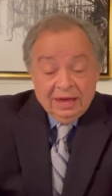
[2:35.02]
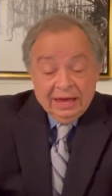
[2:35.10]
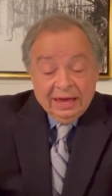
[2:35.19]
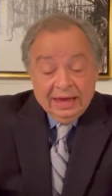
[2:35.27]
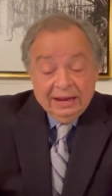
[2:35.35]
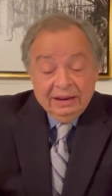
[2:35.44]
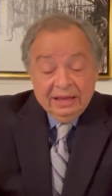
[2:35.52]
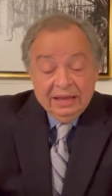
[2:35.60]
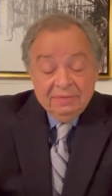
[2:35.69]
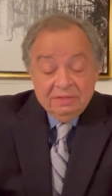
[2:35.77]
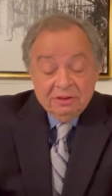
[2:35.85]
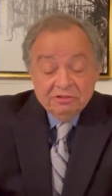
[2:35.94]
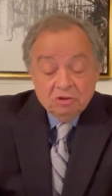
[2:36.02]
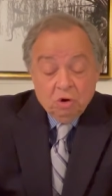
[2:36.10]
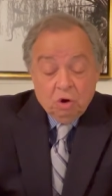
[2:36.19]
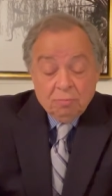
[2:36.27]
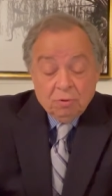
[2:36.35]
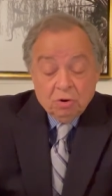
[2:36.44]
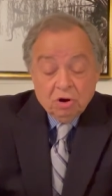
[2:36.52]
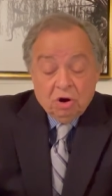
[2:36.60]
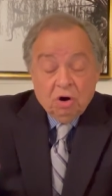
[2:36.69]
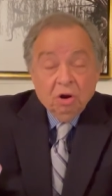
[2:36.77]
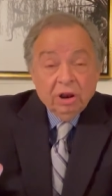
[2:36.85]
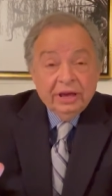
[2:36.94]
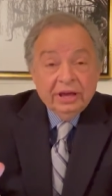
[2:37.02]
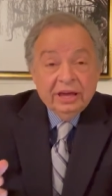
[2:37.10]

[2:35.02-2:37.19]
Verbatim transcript: And in this noble calling,